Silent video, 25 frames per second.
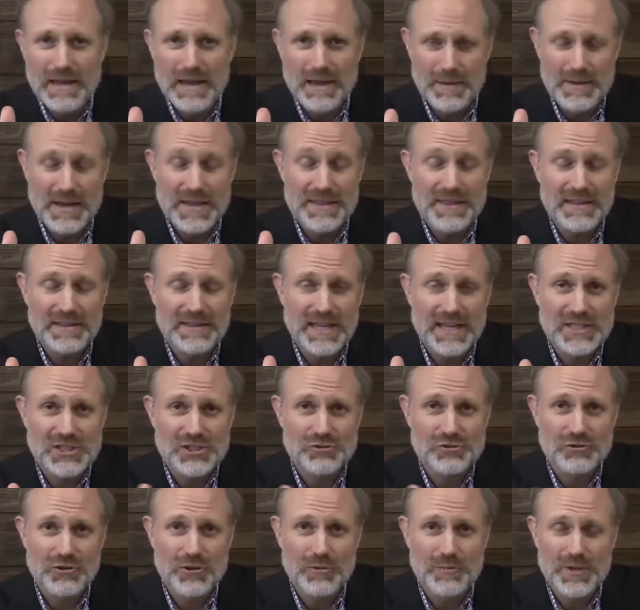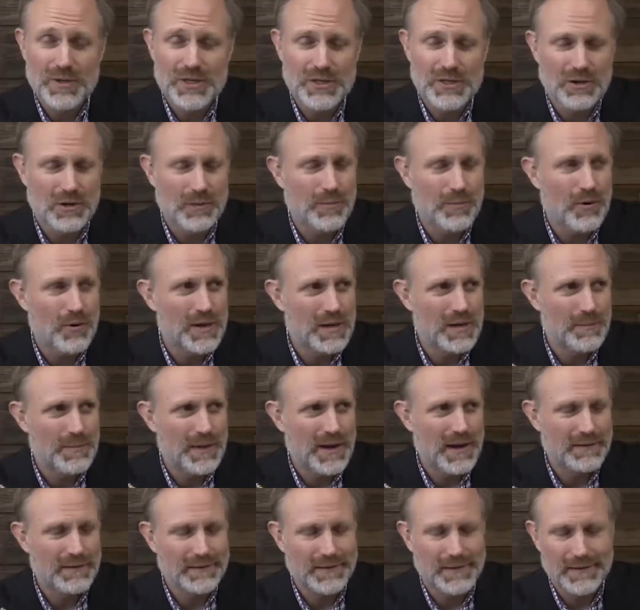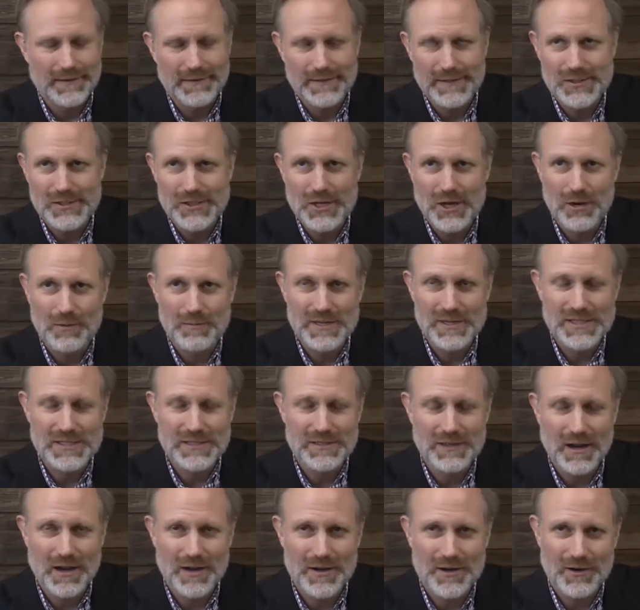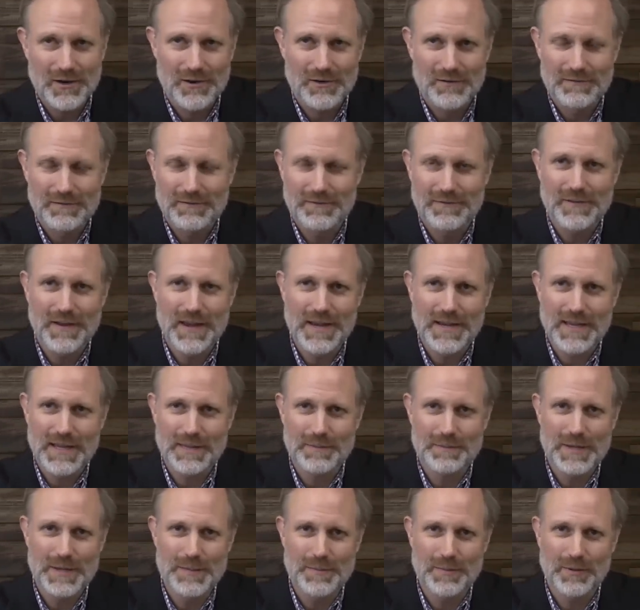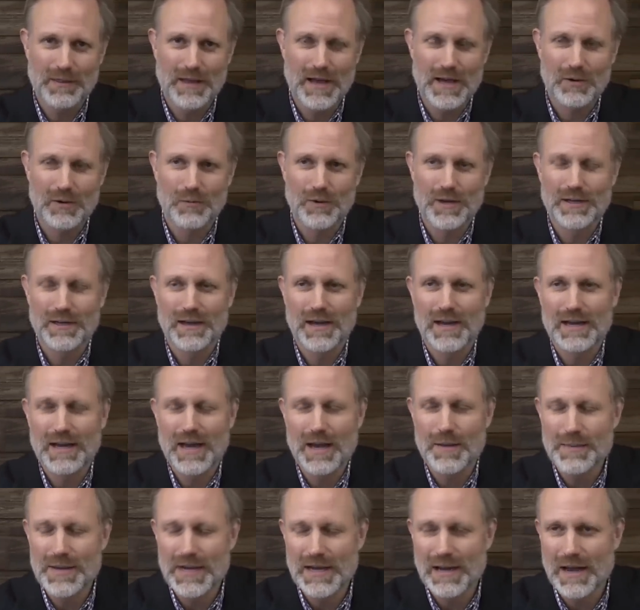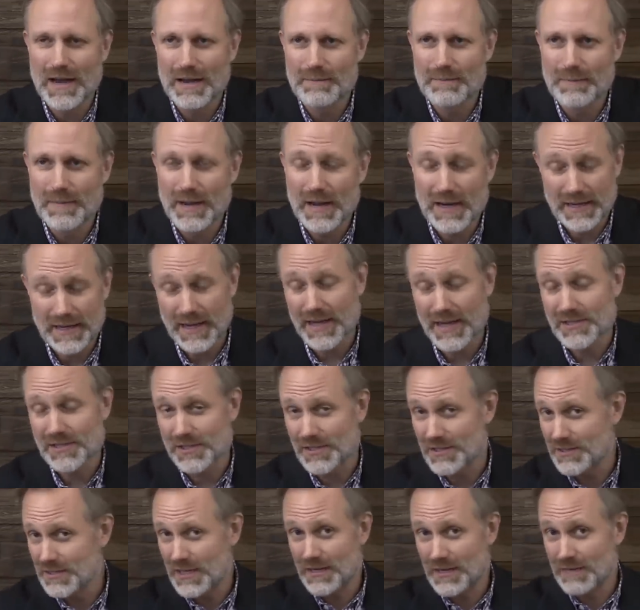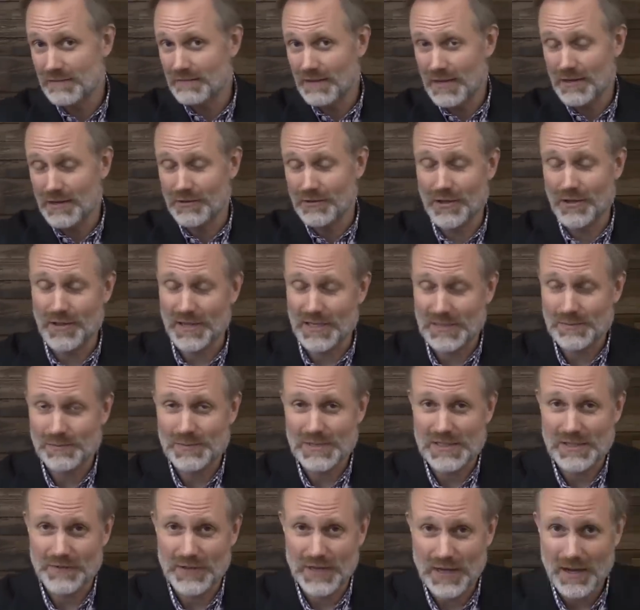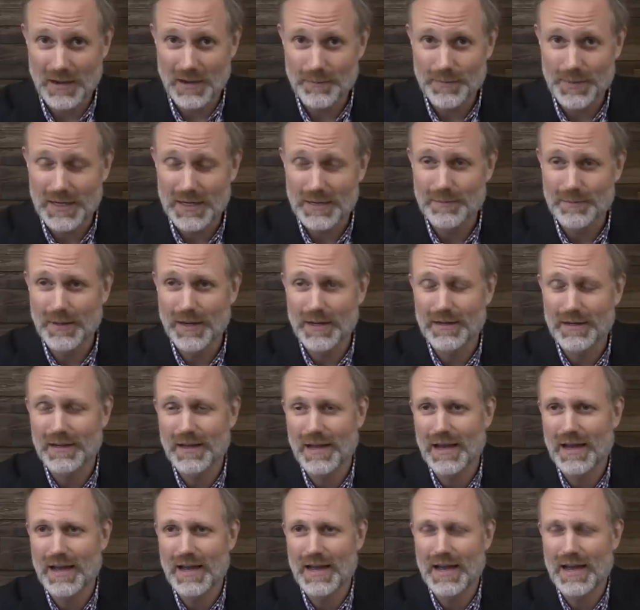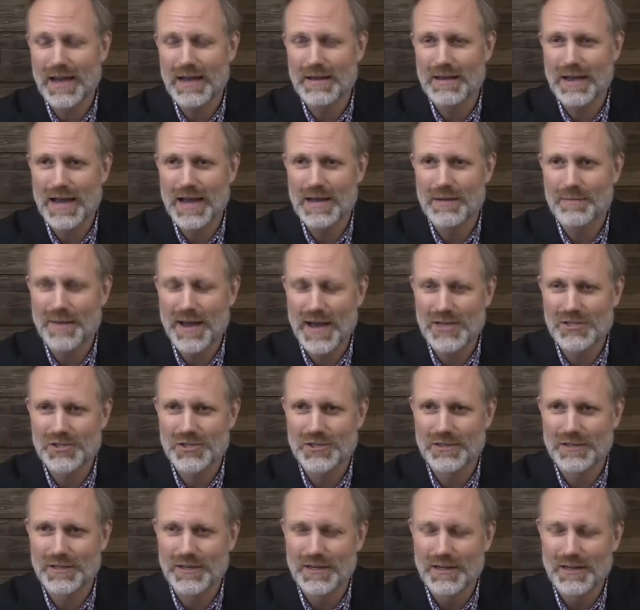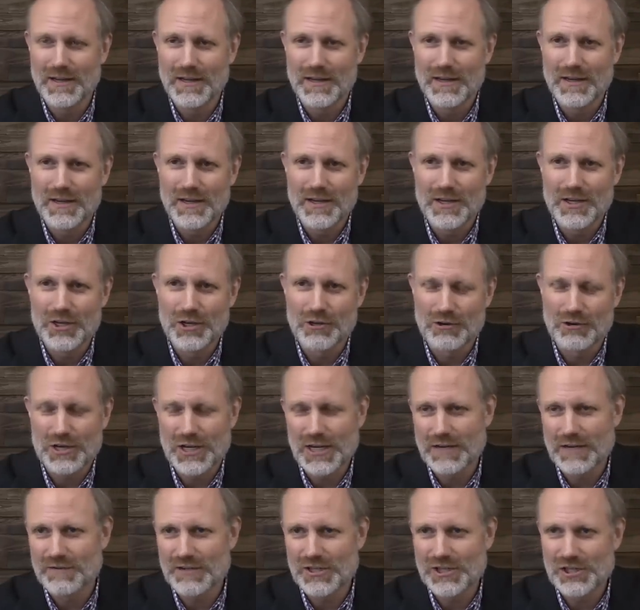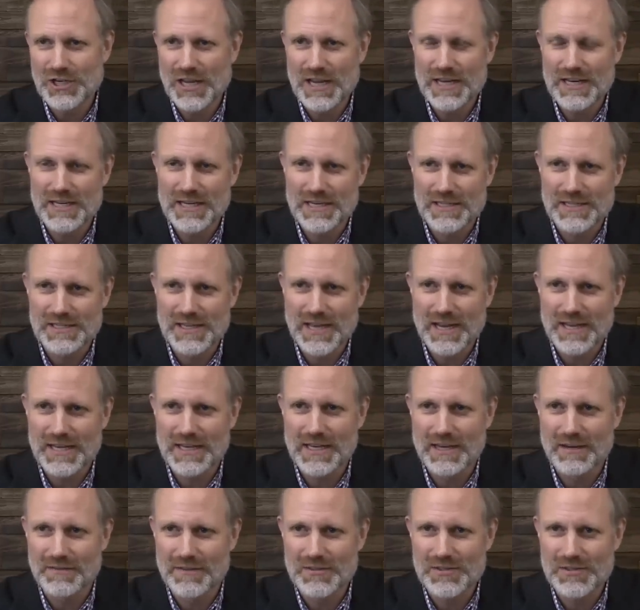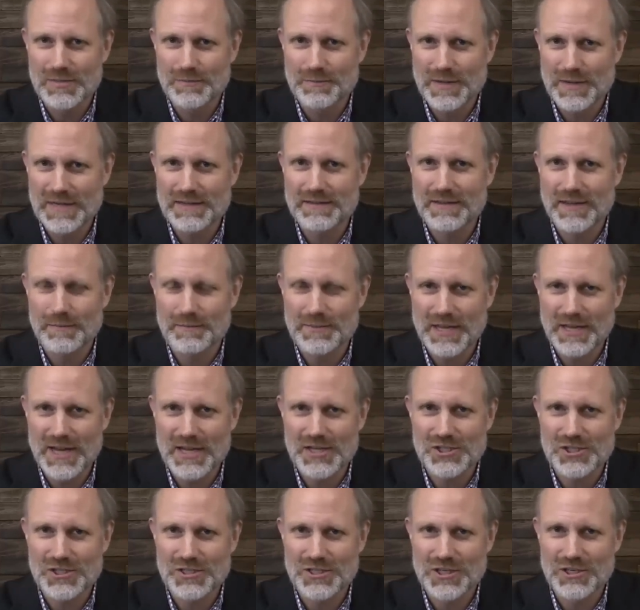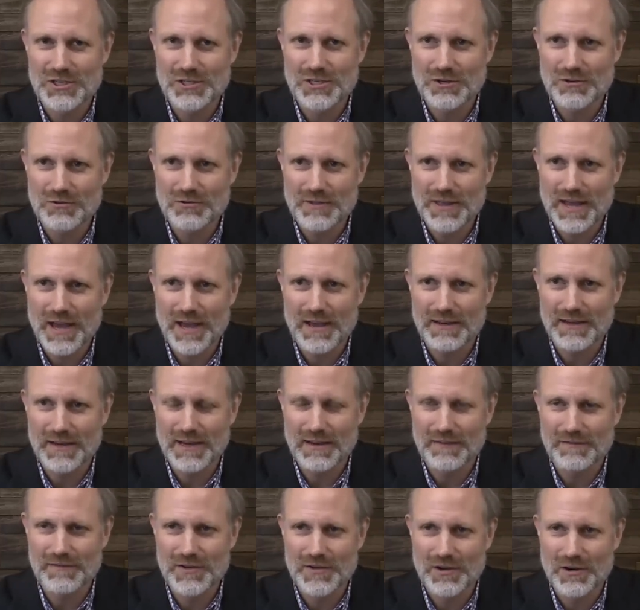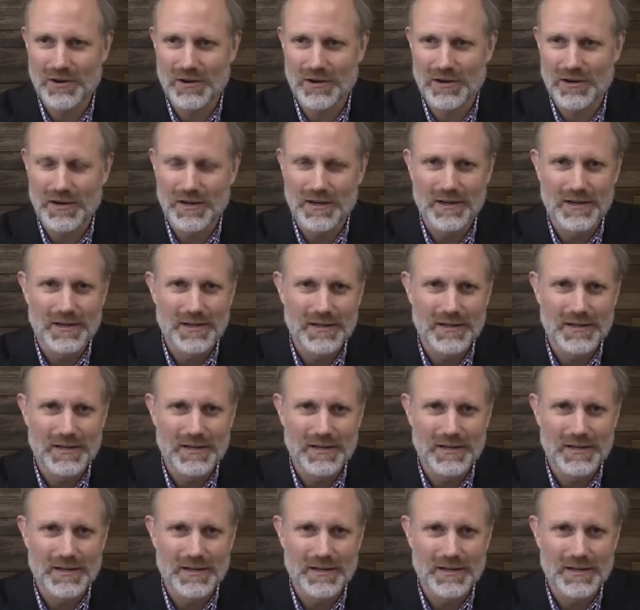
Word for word: I, I, mean, I think that's true. But to your point about the the chairman's daughter faking people out and whatnot, I mean, I, my guess is I, did, I don't know that specific company, but I, I imagine you're kind of a shady executive. There's a big temptation to do that if you're